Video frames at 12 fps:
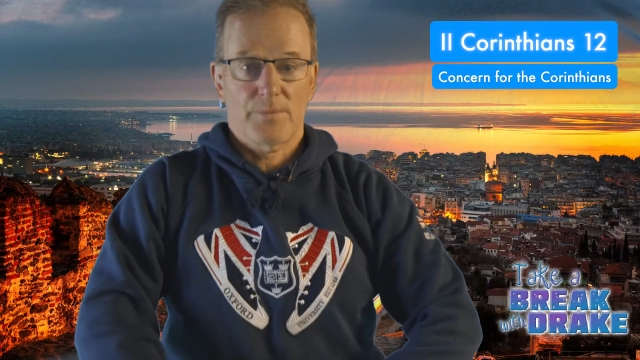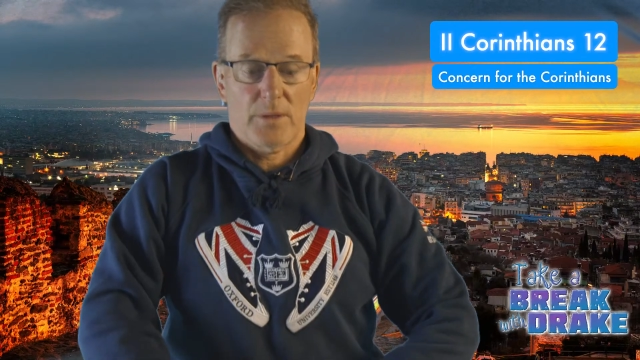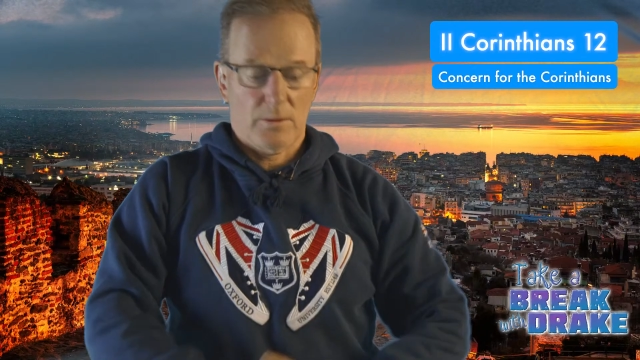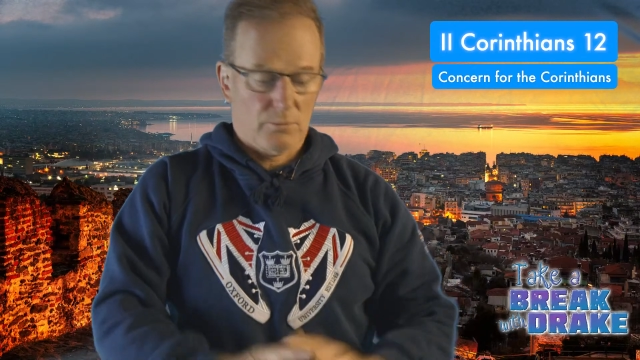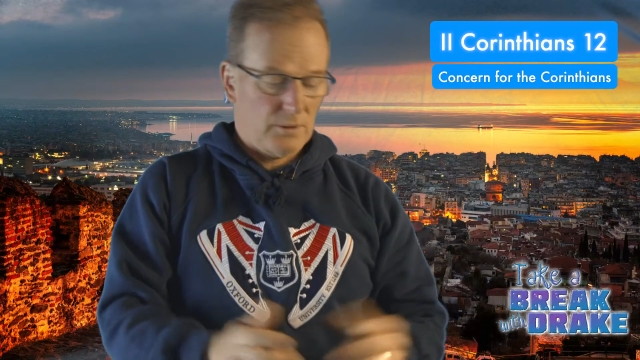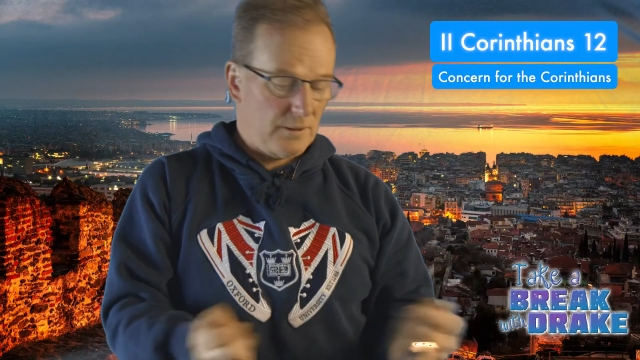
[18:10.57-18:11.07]

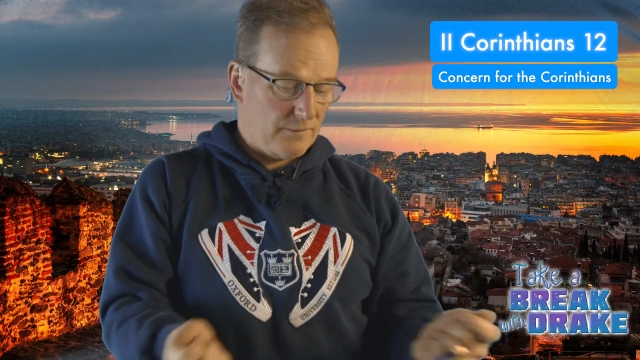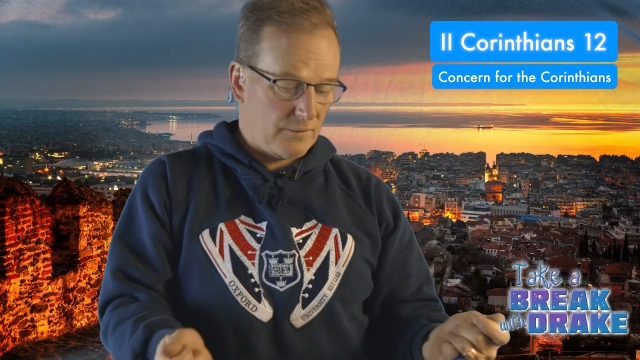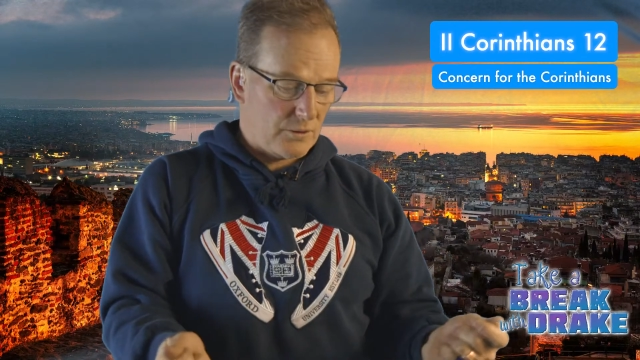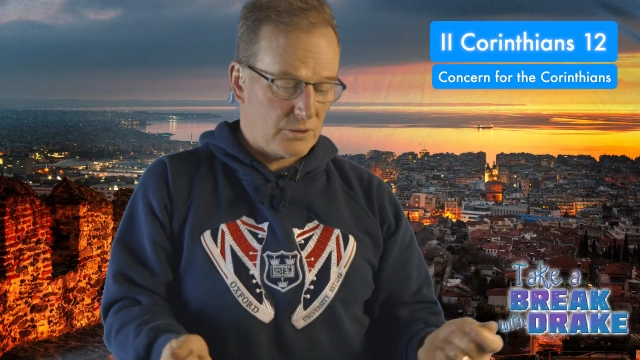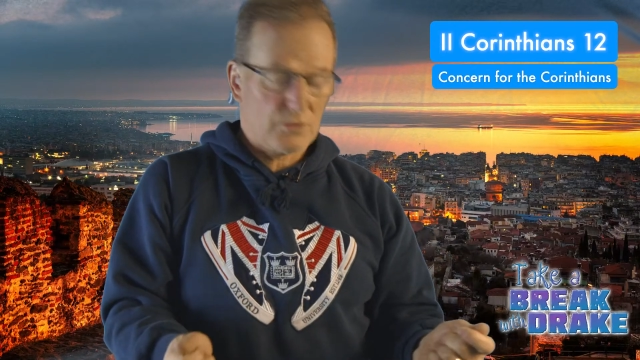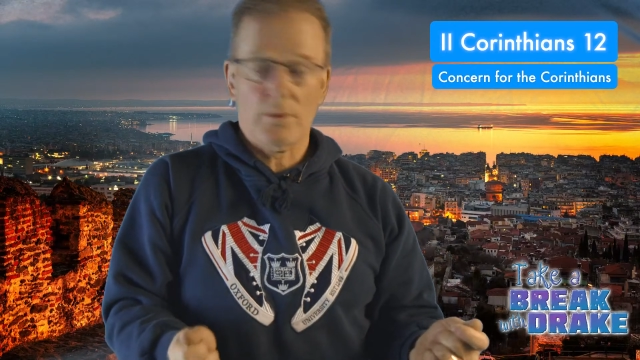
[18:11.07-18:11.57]
Read a
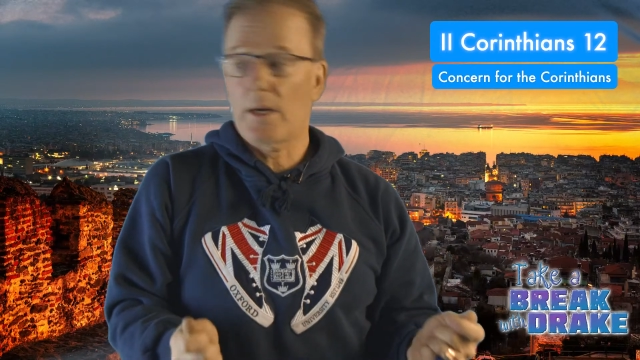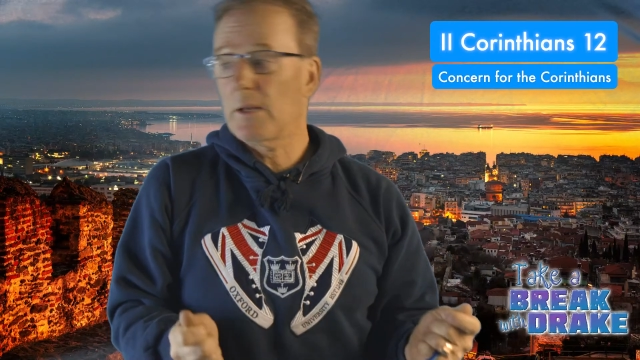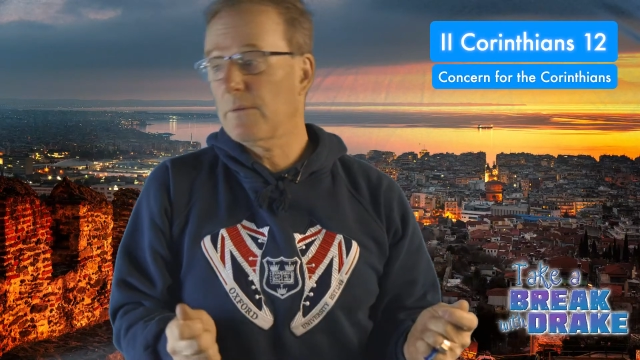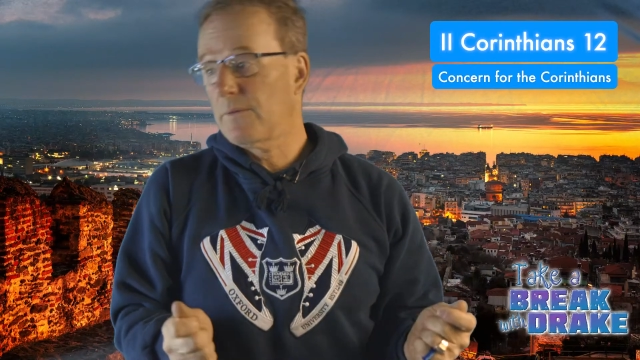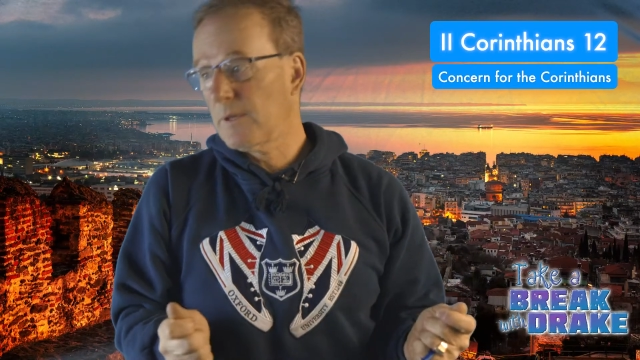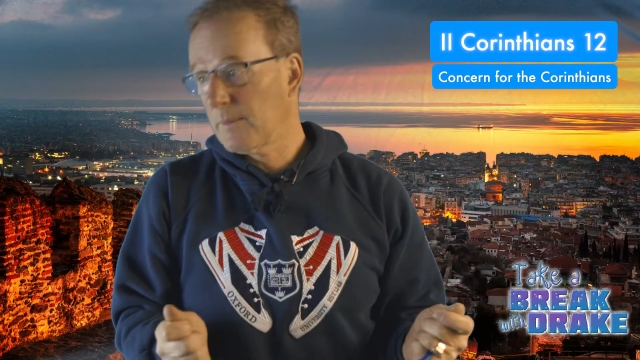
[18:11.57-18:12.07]
verse. Well, how do
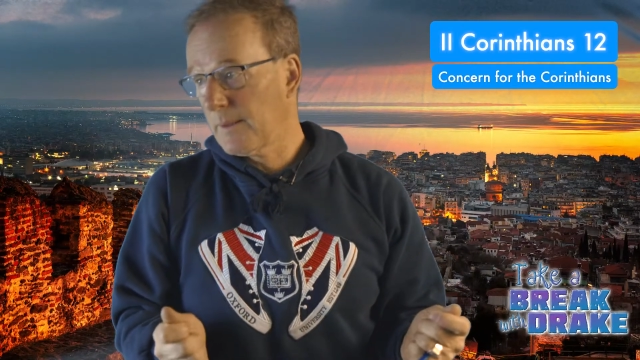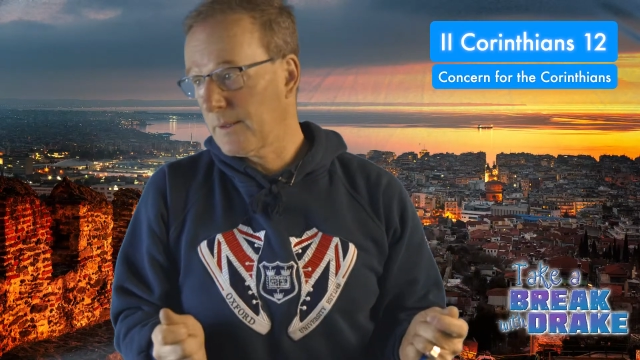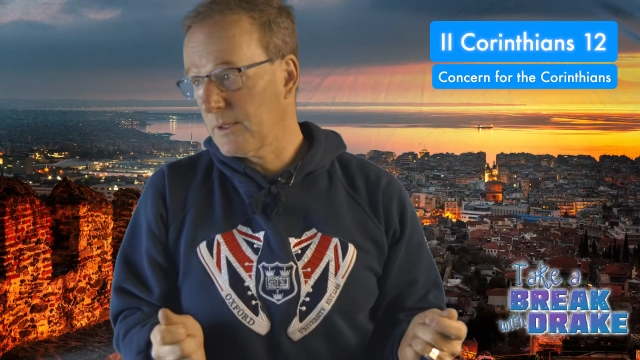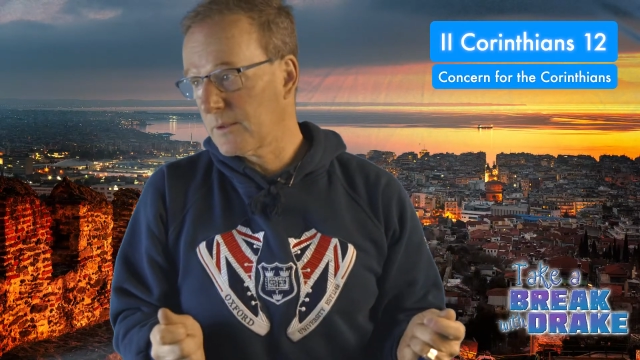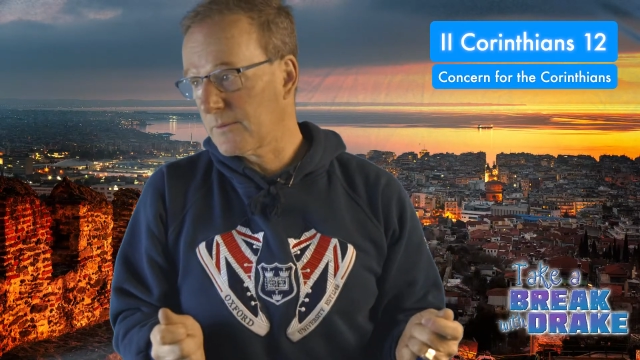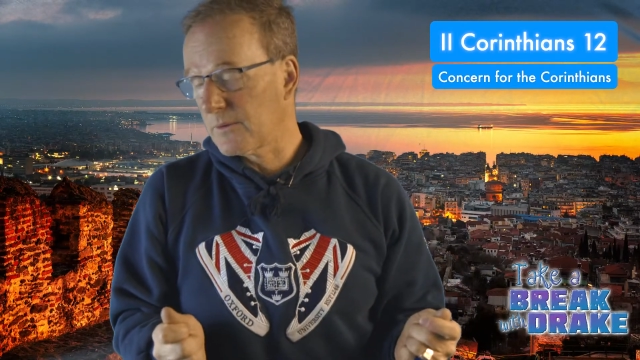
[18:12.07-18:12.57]
you feel about
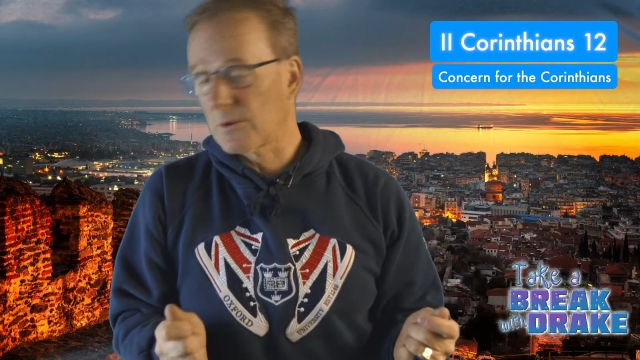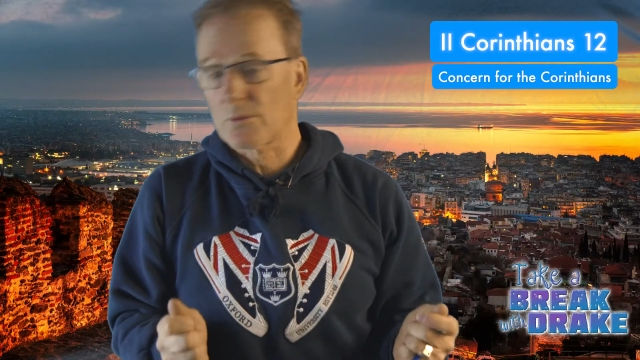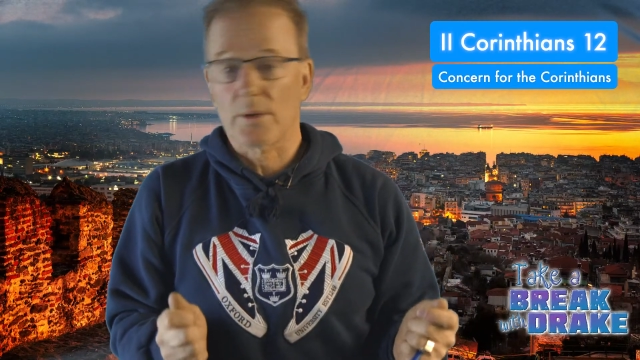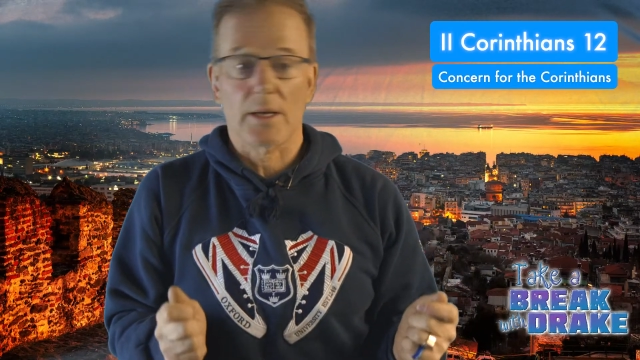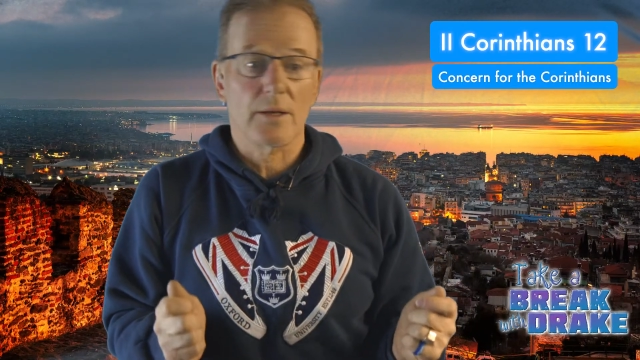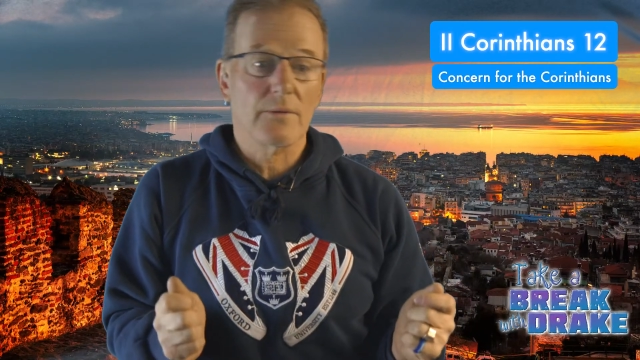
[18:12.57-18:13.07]
this verse?
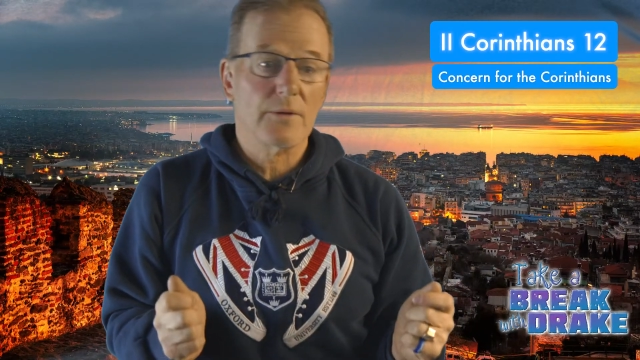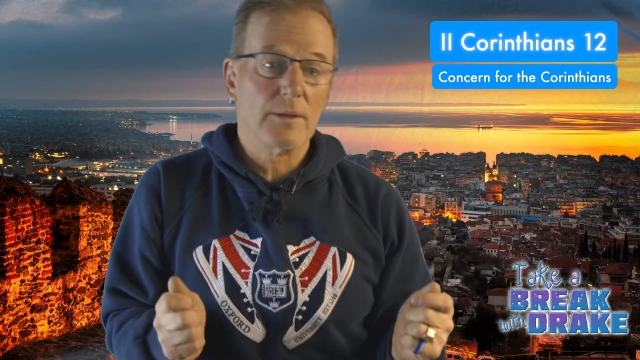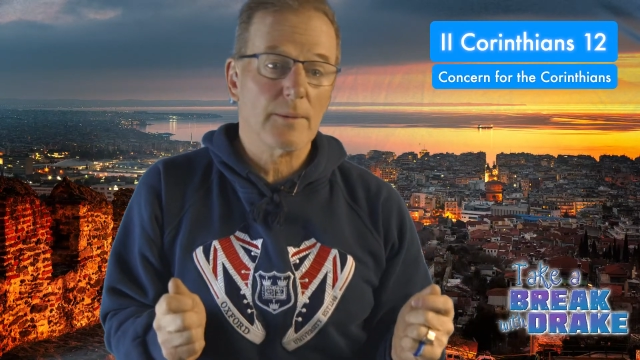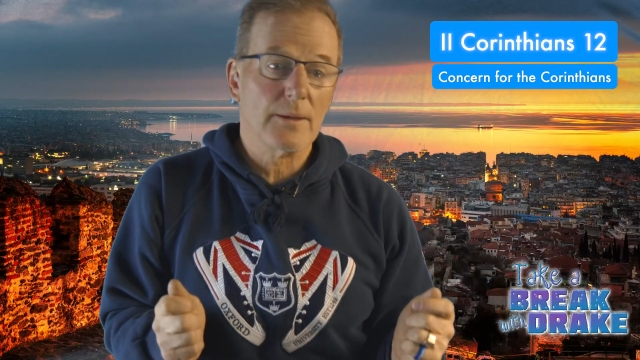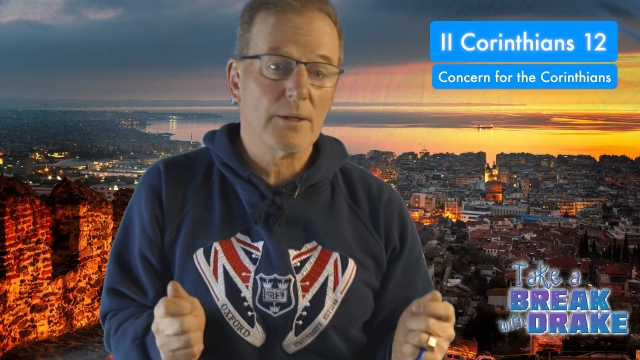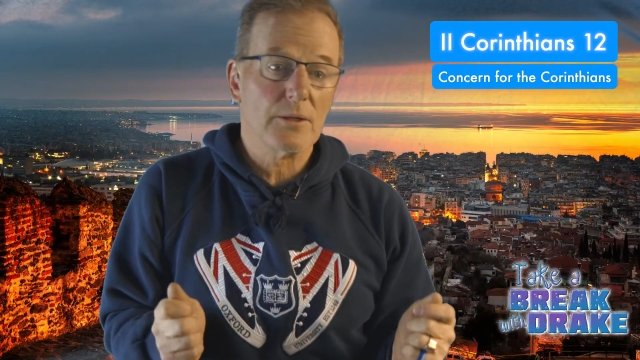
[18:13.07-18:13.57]
Well, how do you feel
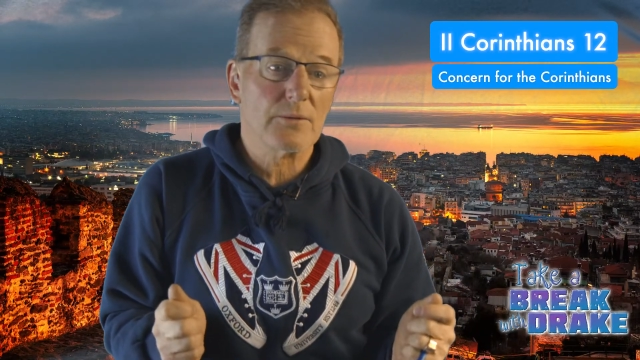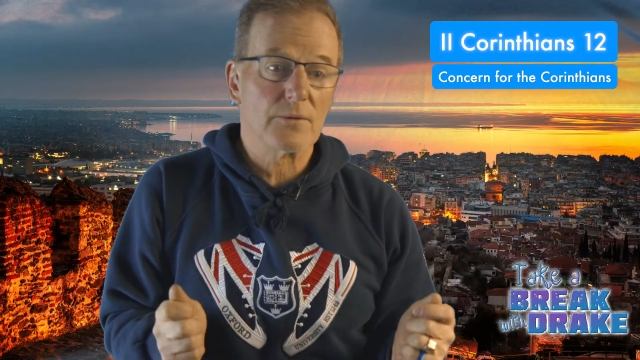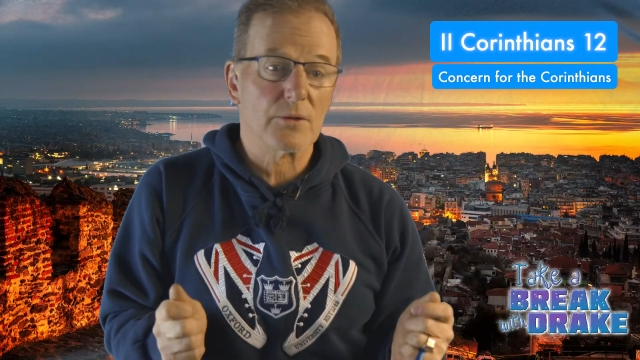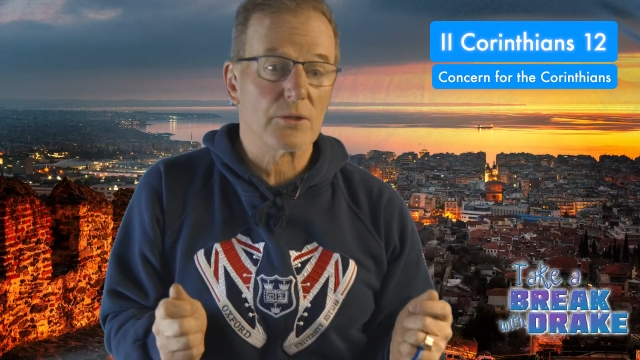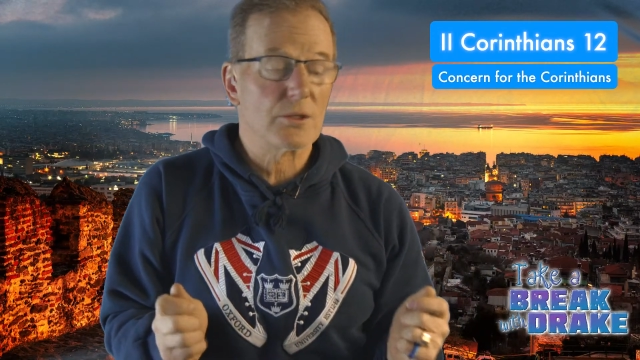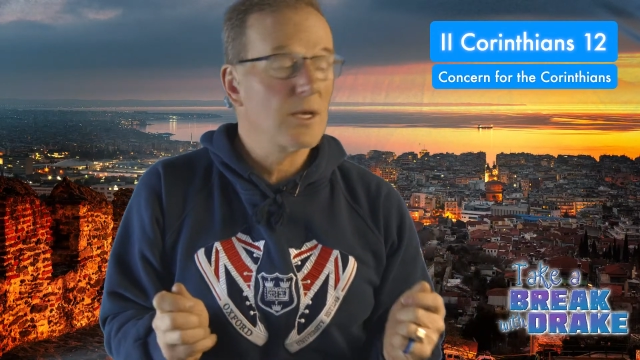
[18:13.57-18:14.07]
about this
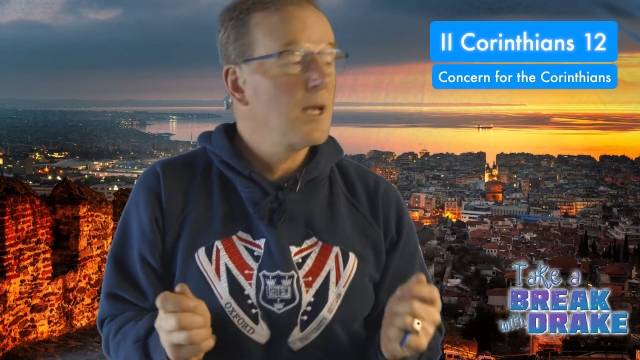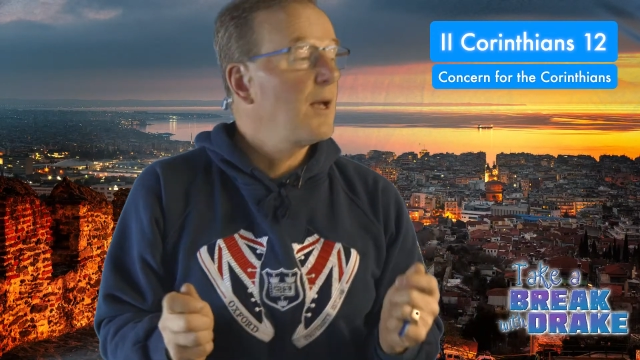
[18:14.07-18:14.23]
verse?